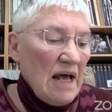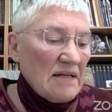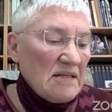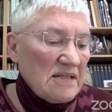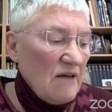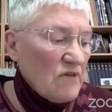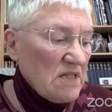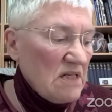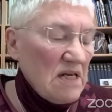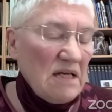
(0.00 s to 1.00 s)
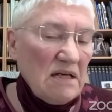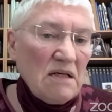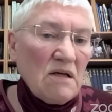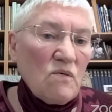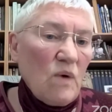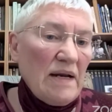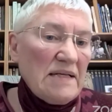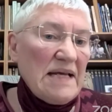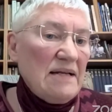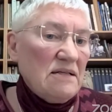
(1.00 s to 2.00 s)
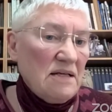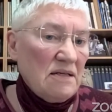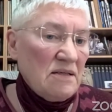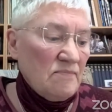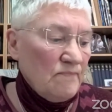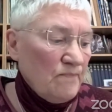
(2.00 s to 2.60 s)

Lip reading: and 17 when it ended.